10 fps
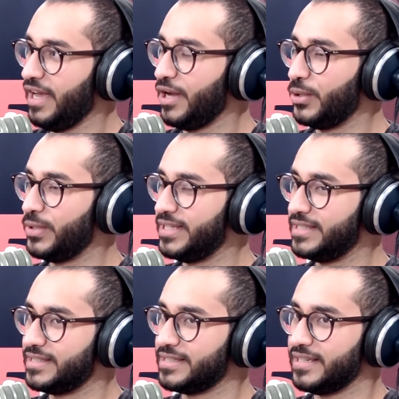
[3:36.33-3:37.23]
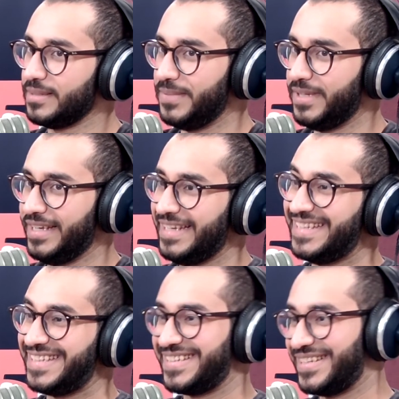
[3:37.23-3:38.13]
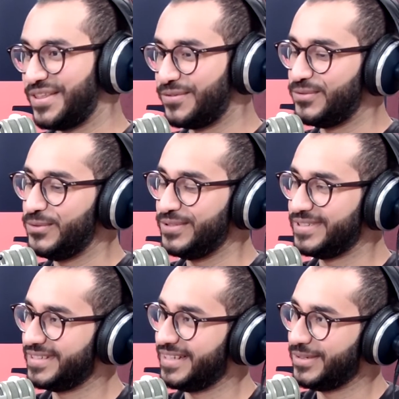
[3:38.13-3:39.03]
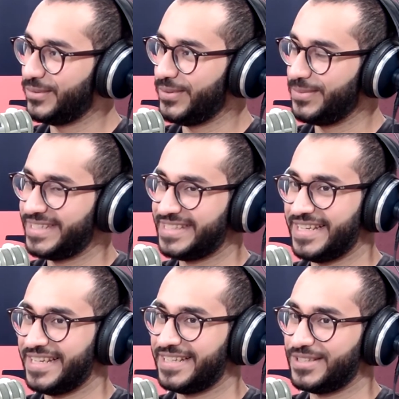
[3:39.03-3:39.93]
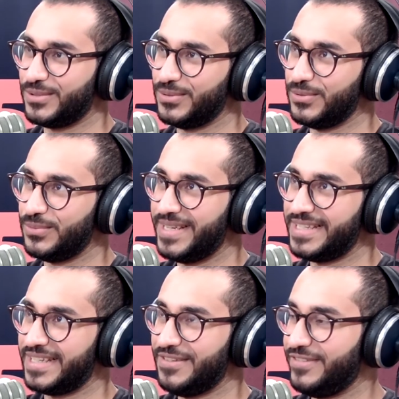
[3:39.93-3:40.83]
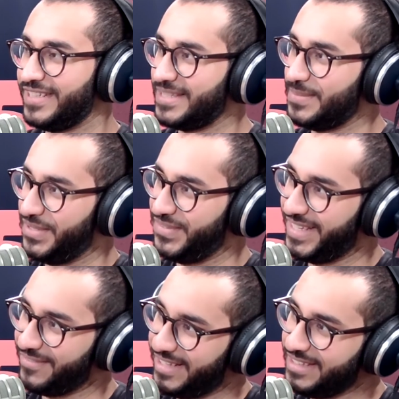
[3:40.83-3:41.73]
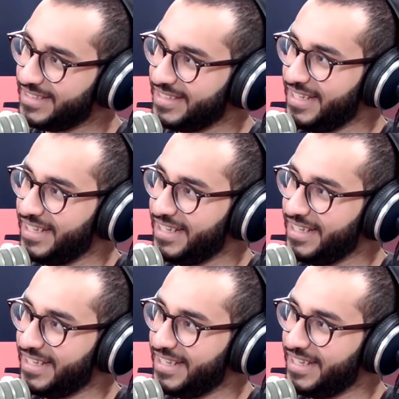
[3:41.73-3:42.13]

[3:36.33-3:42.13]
I always edit the foods, we might say, to basically fit a specific event.